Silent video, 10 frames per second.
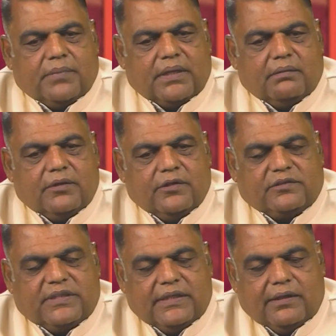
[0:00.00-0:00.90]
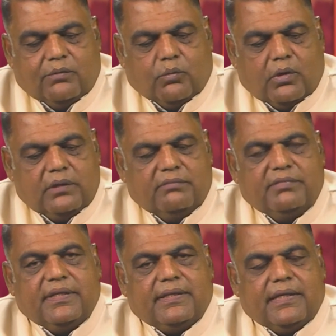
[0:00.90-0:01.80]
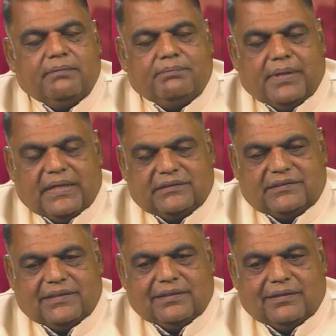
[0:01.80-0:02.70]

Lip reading: But you see, one of the things, Pastor,